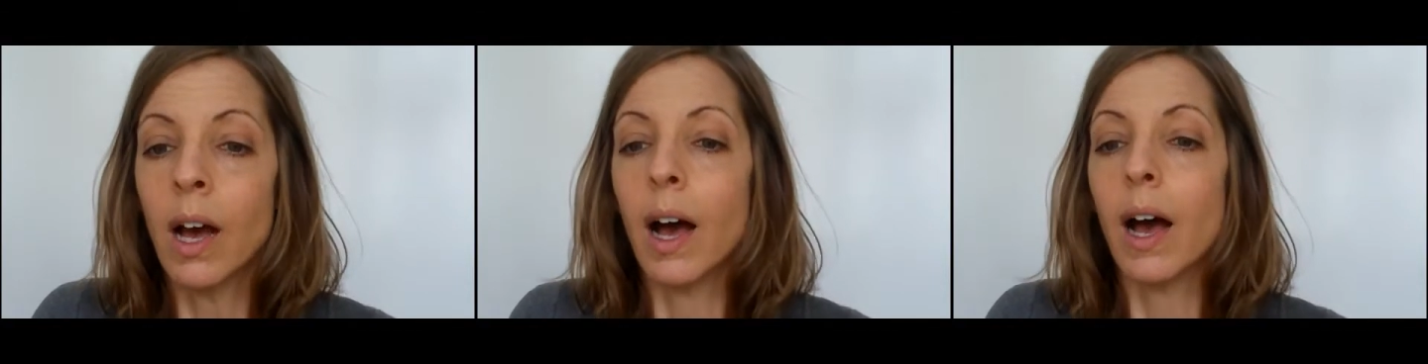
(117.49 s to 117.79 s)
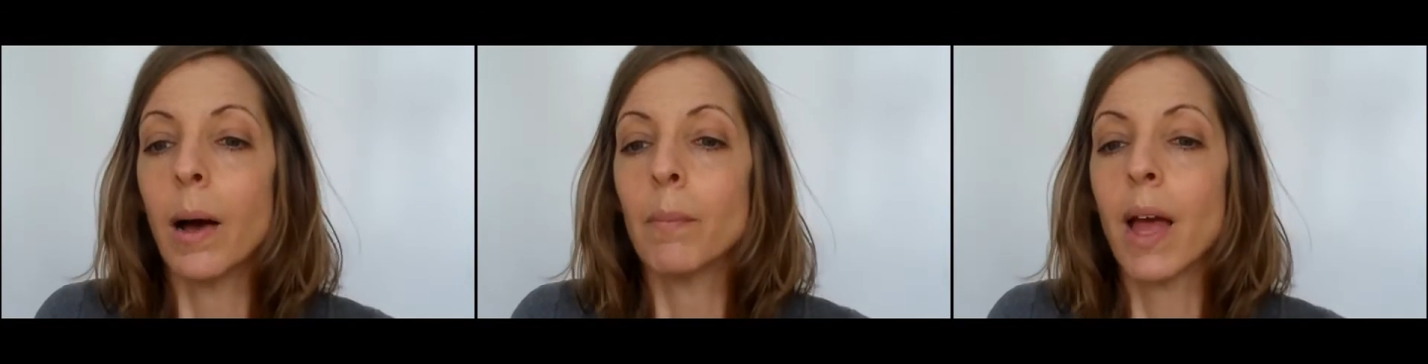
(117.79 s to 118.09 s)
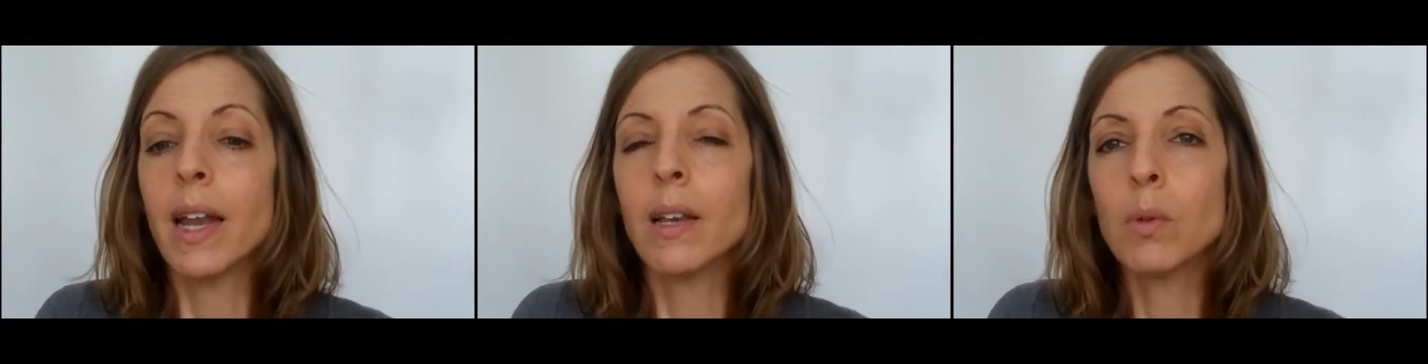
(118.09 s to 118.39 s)

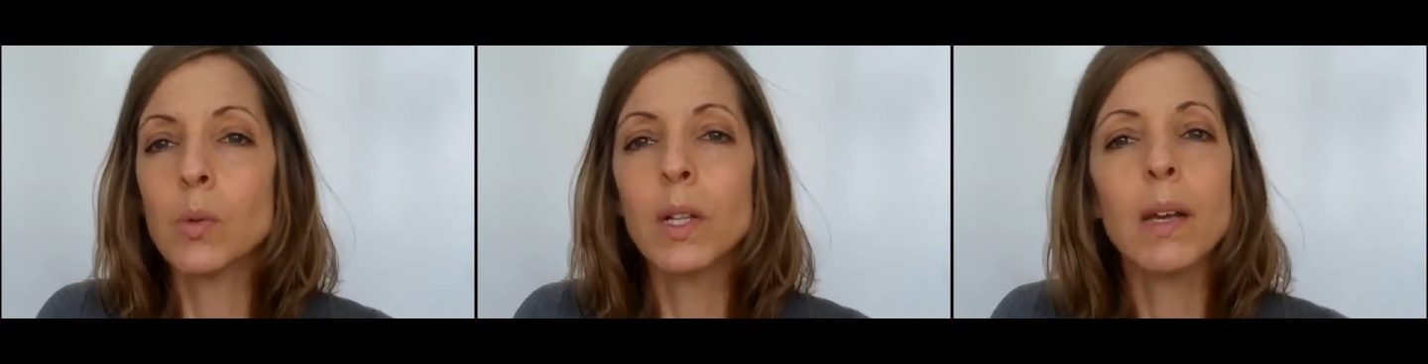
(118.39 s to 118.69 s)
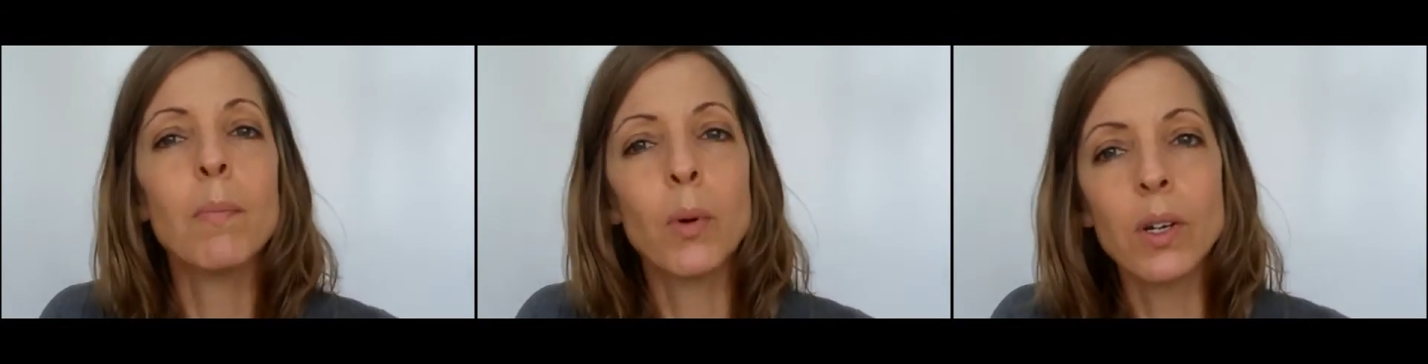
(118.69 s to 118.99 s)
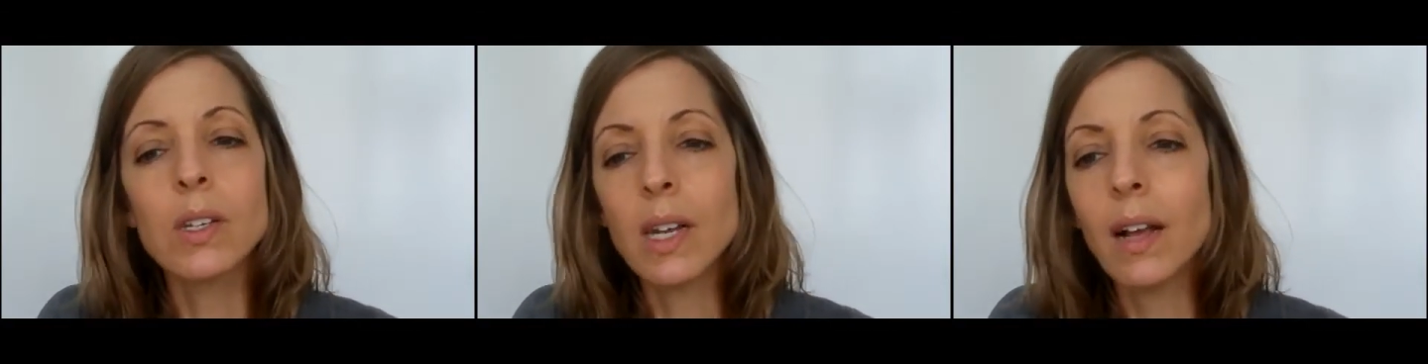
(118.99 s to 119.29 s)
And it was really
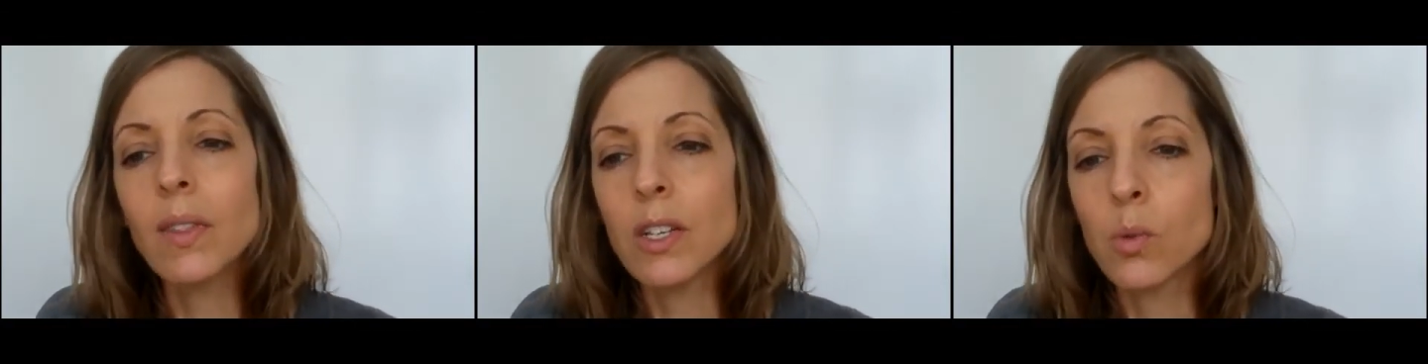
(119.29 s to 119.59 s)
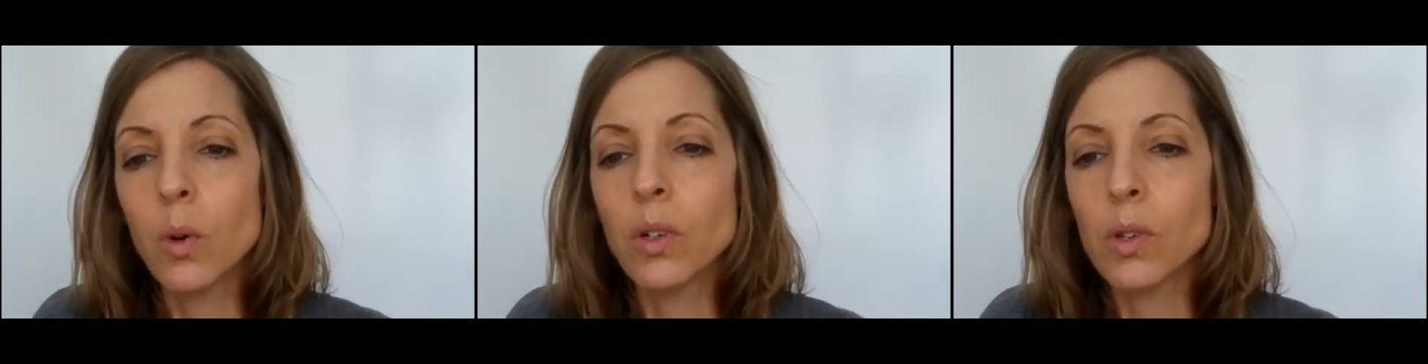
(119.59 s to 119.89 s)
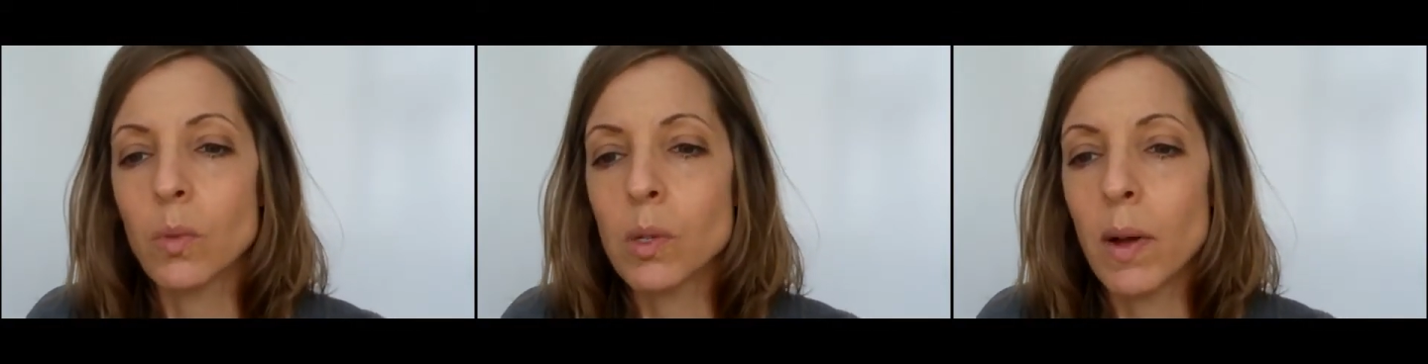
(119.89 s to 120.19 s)
important to get these
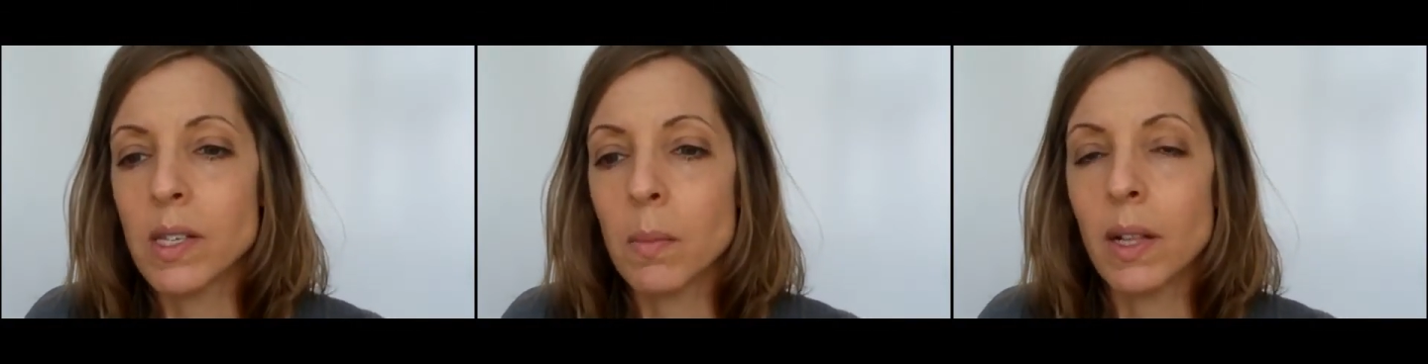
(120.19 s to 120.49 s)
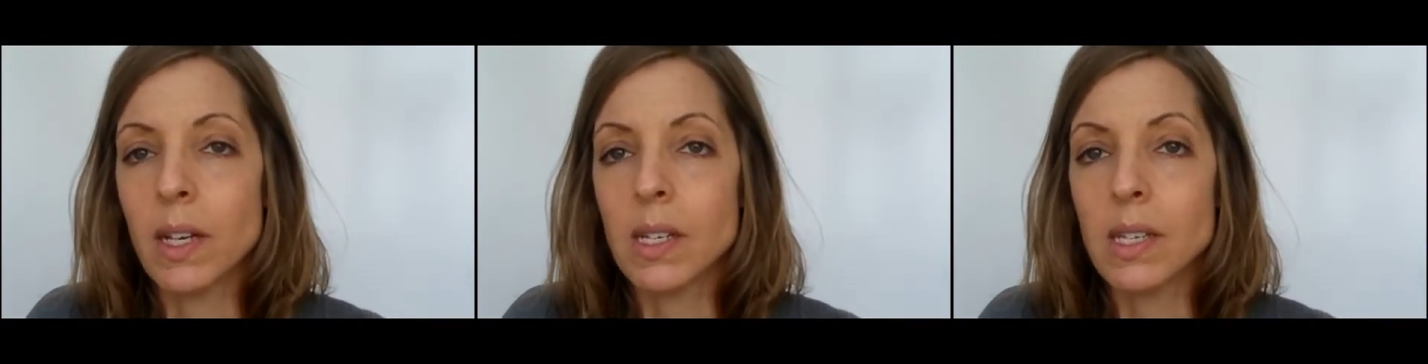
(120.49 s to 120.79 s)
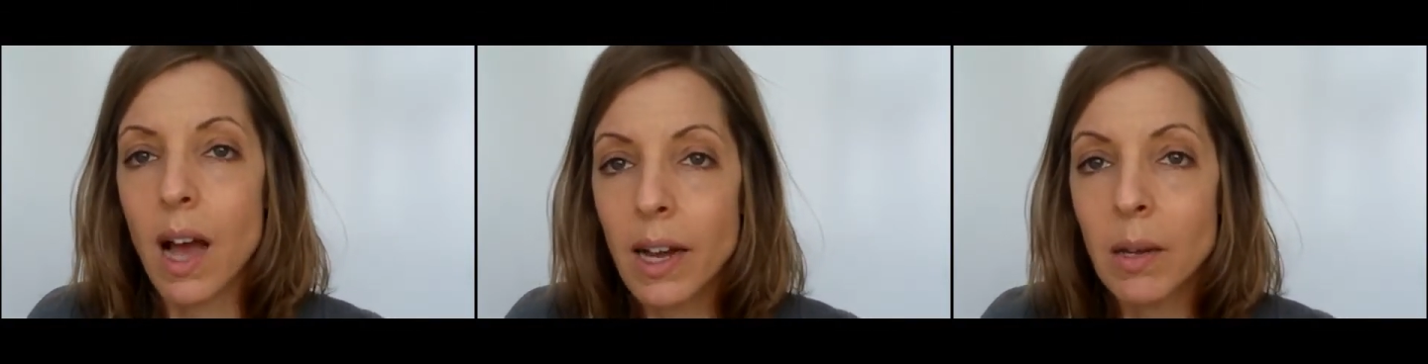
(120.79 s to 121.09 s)
roles and responsibilities
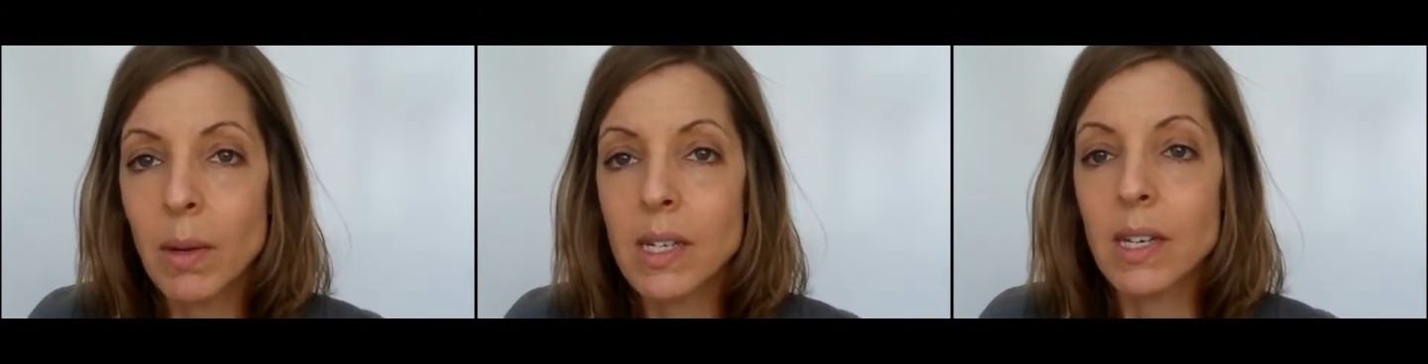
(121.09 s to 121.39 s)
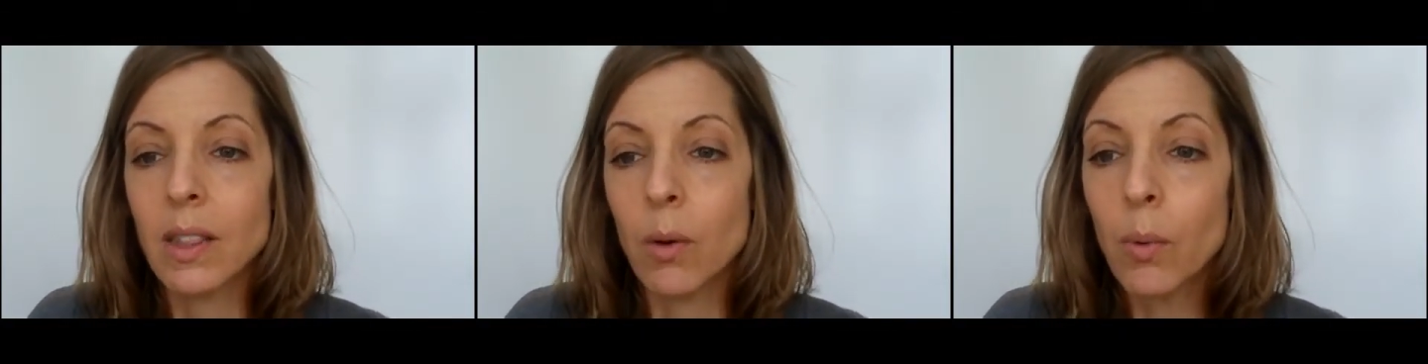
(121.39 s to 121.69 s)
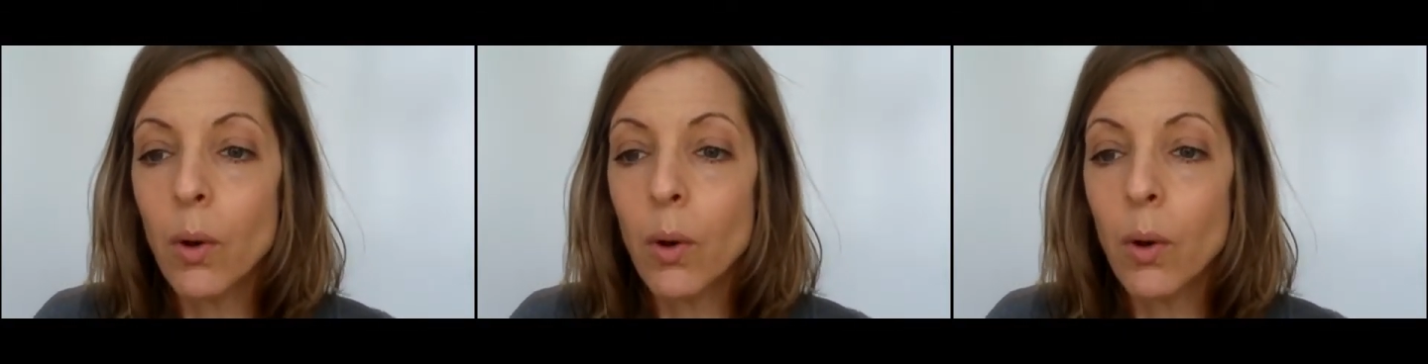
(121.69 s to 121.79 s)
documented in their